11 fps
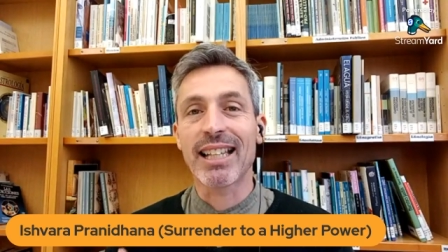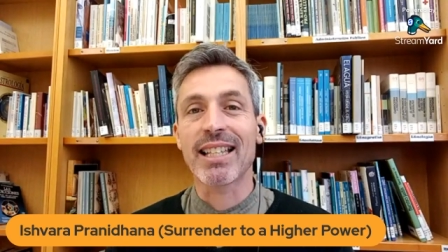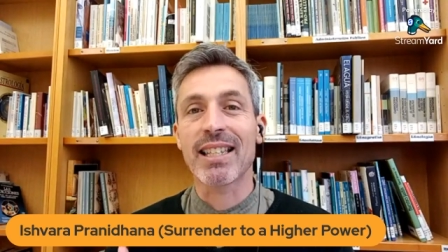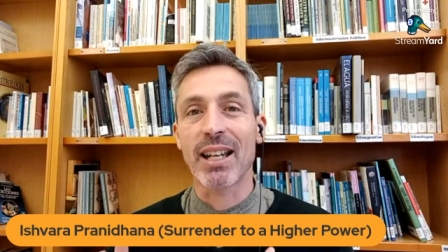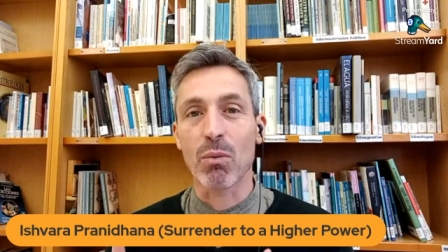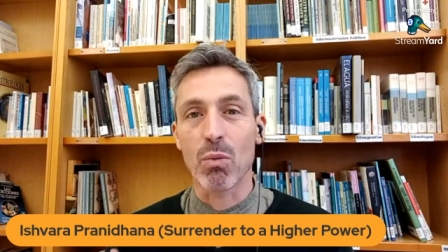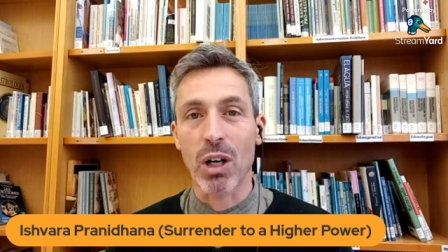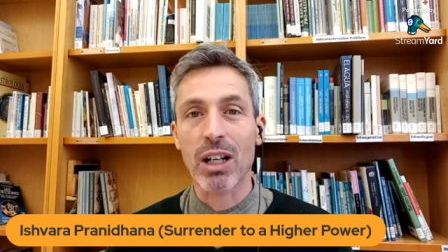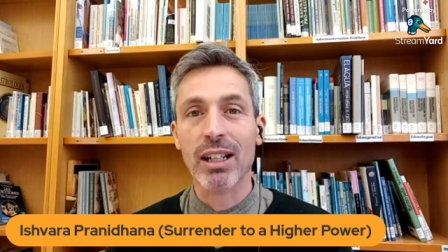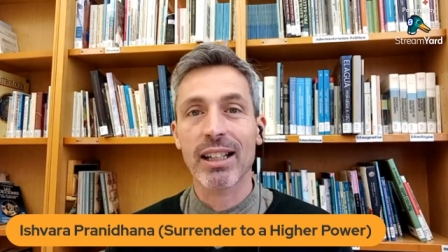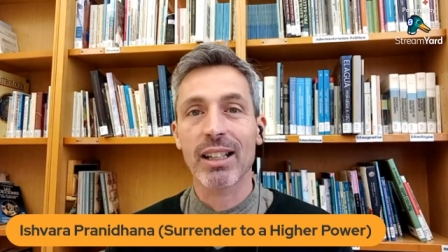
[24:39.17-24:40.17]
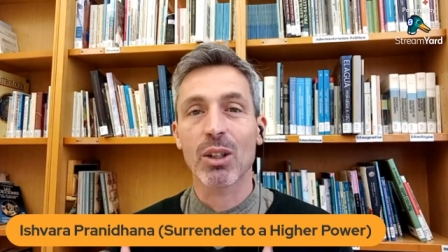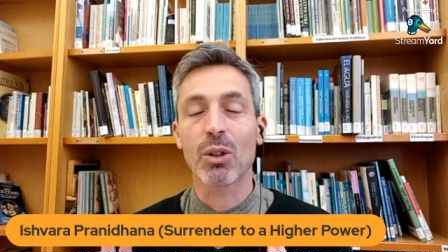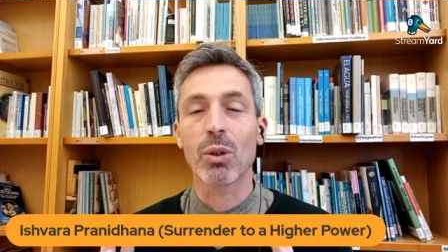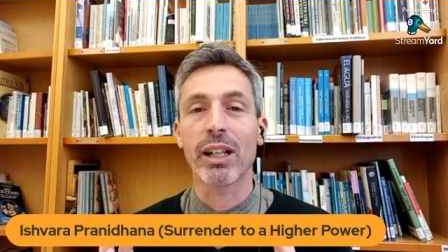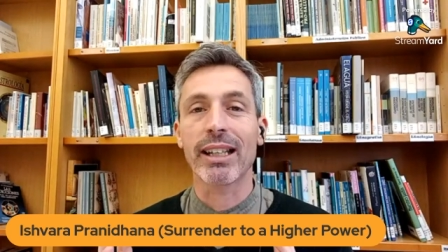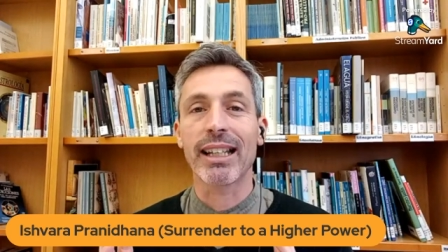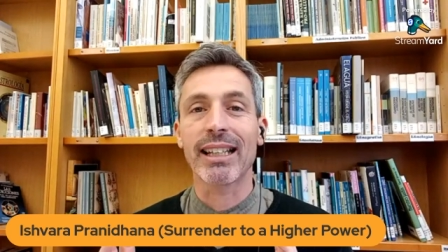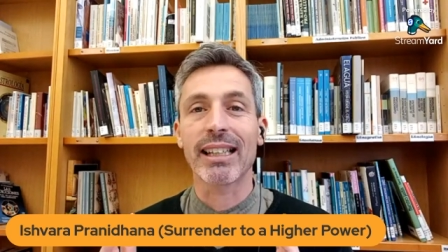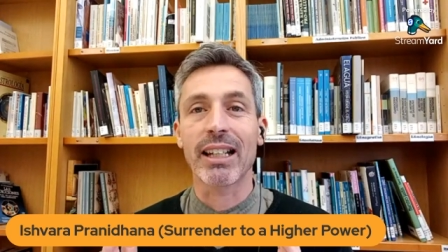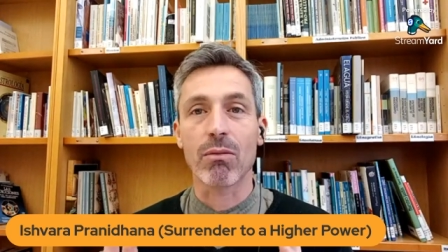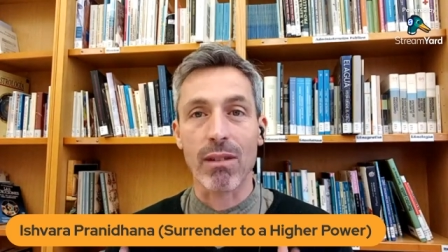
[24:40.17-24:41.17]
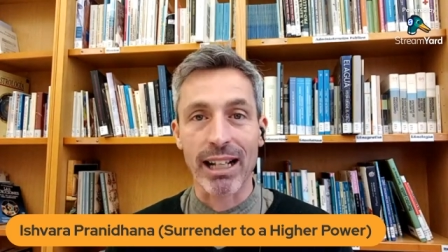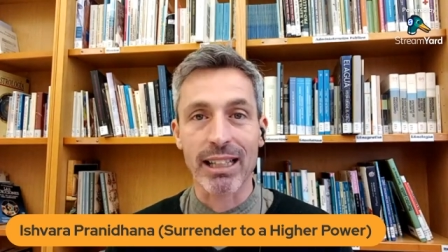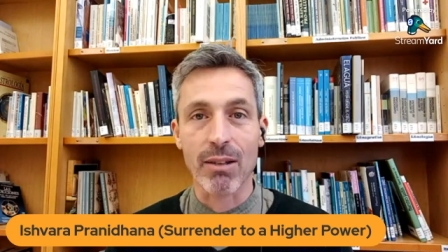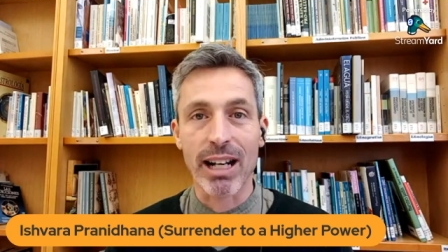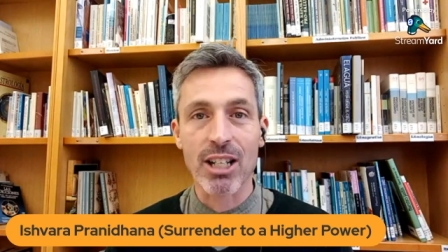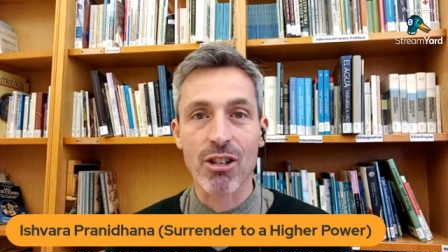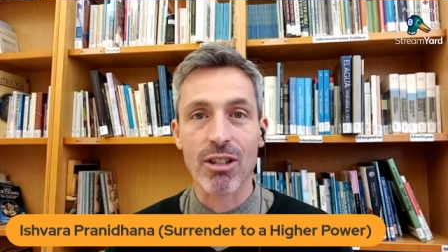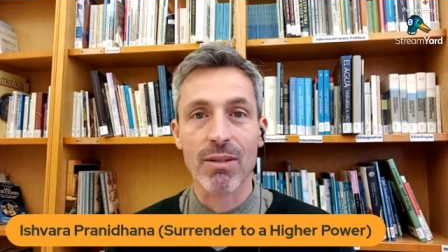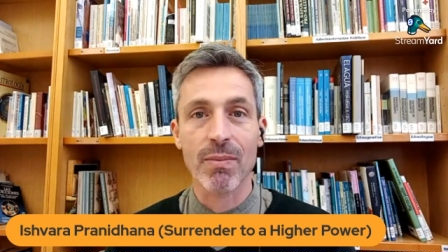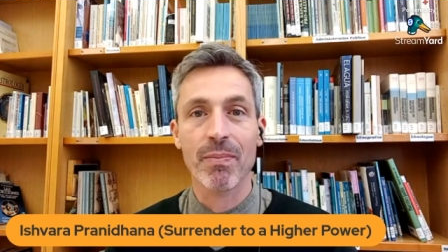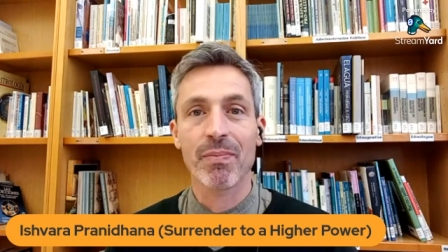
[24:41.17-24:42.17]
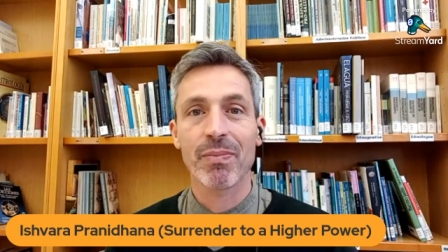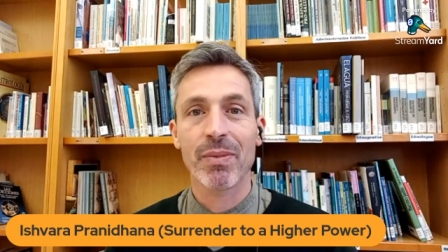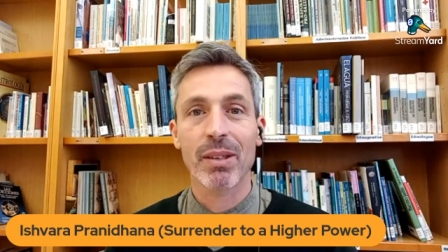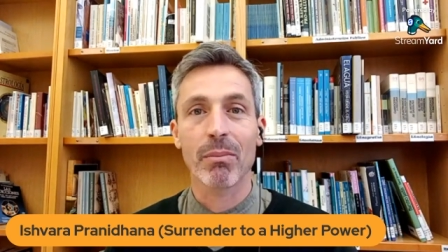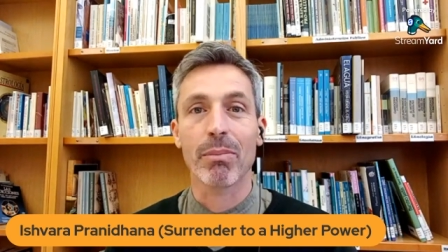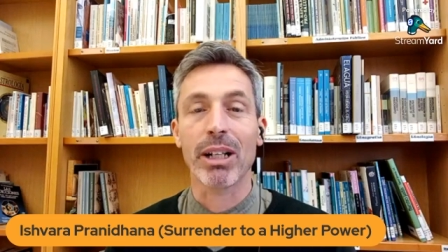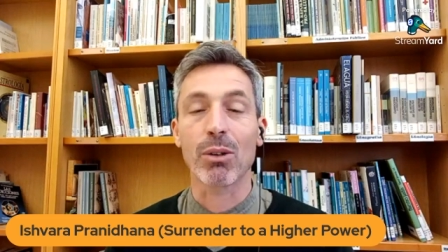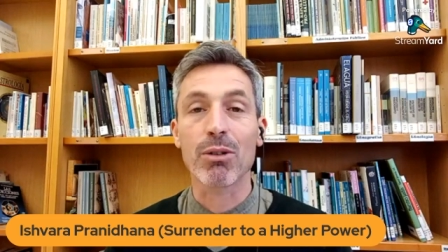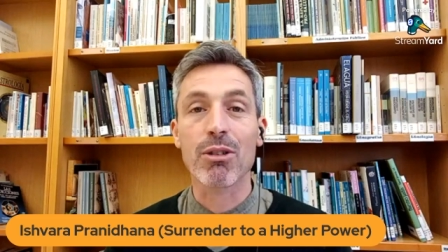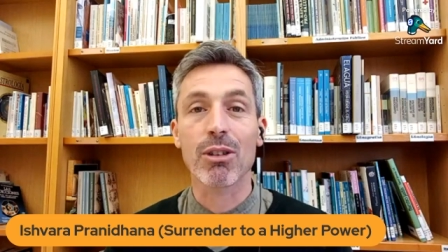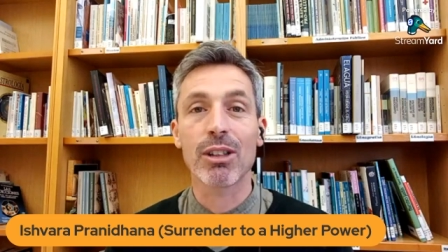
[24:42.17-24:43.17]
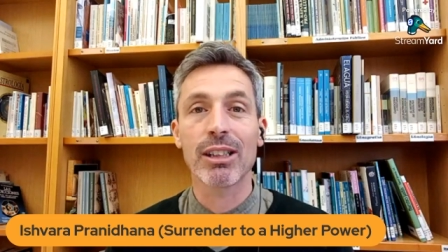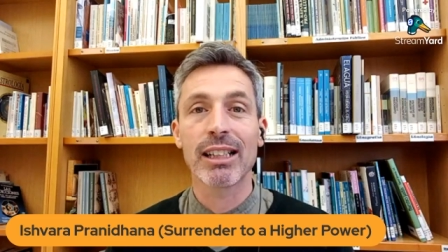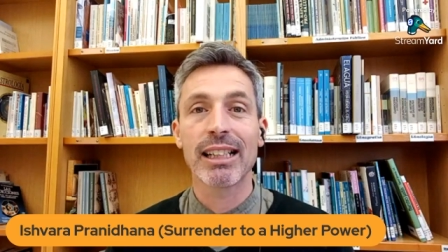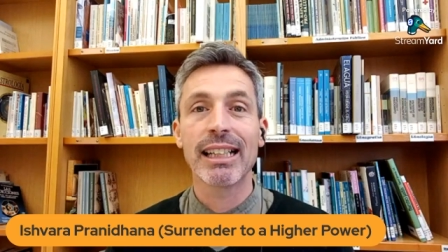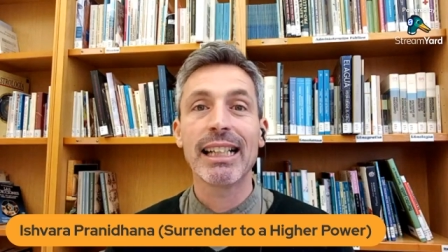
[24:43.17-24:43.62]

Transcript: it's the work do it in the right direction but also